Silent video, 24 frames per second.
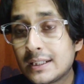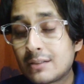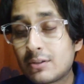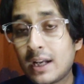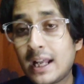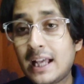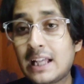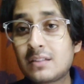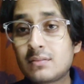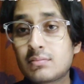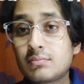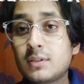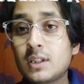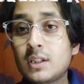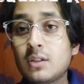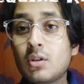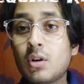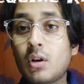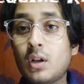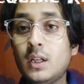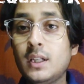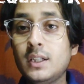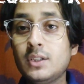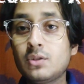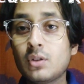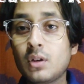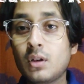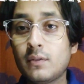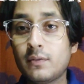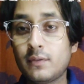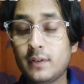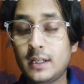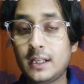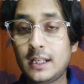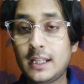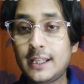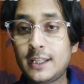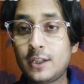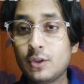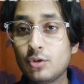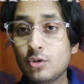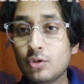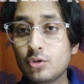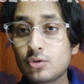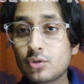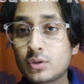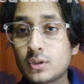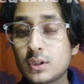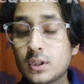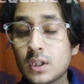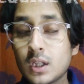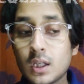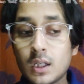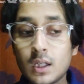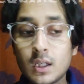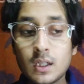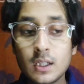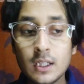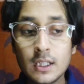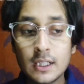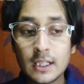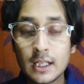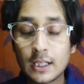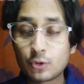grasp the knowledge of it like you know the